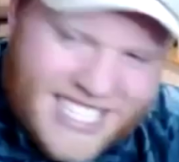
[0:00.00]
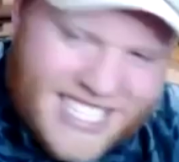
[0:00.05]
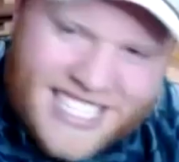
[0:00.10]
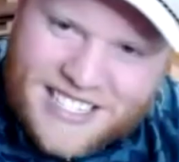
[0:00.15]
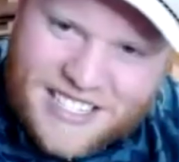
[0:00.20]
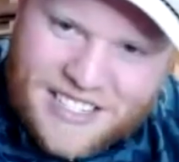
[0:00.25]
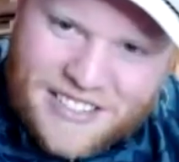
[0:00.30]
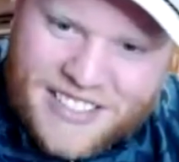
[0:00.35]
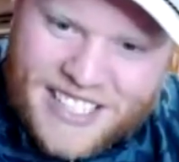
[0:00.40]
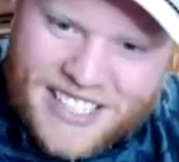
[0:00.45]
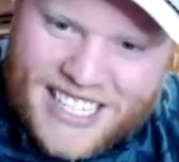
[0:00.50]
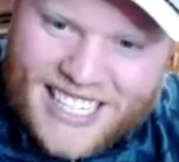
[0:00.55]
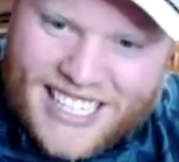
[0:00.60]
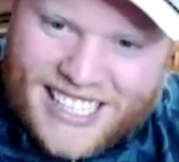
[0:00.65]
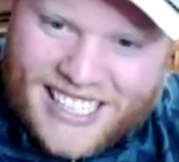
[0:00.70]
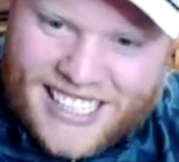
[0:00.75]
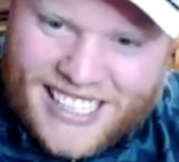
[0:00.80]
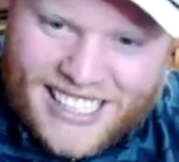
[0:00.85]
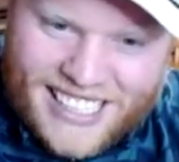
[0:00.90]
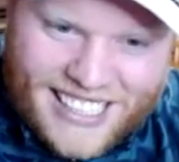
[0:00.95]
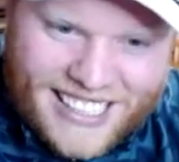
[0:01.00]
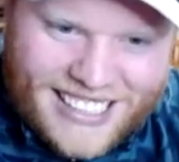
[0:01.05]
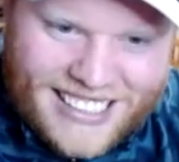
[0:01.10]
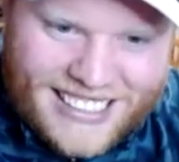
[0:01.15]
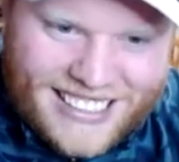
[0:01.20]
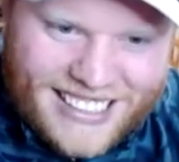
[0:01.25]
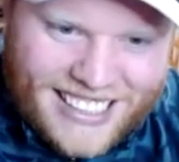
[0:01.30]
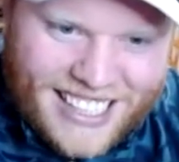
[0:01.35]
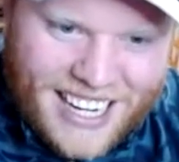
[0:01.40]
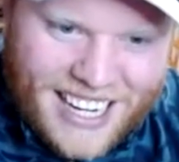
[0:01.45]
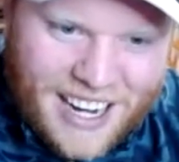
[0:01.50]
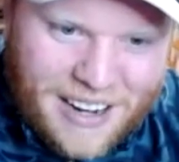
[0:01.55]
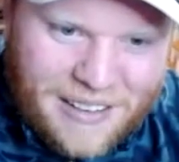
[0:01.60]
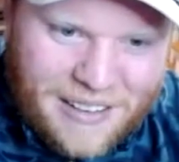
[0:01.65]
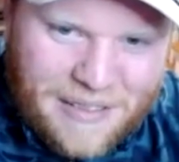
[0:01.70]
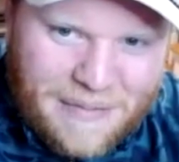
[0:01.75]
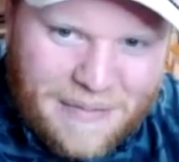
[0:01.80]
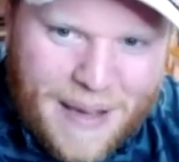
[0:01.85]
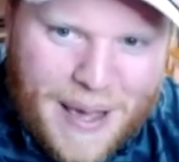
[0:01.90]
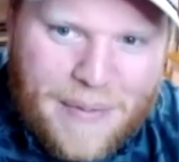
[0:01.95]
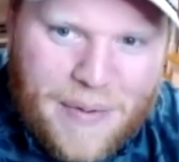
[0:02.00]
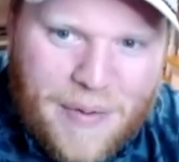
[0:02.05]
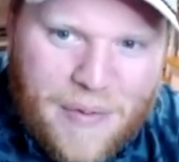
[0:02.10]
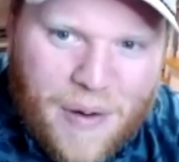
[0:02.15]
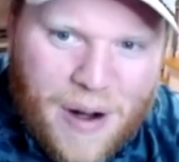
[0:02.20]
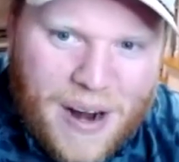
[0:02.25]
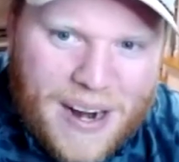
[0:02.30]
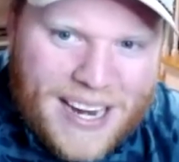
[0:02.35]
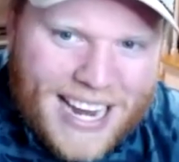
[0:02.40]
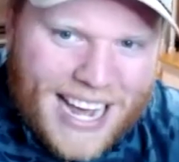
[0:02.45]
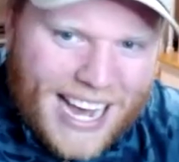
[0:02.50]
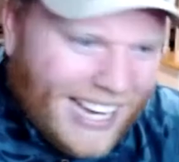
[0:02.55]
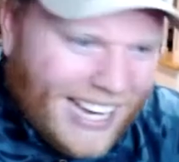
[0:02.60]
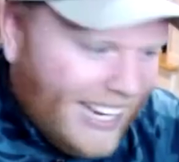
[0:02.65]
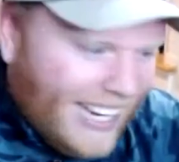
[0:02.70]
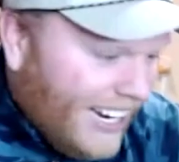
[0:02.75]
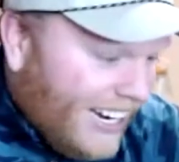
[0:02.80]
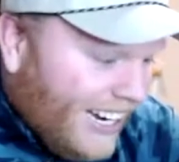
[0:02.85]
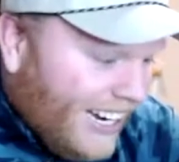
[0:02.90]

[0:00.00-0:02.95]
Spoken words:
aces over here. You know, maybe one day.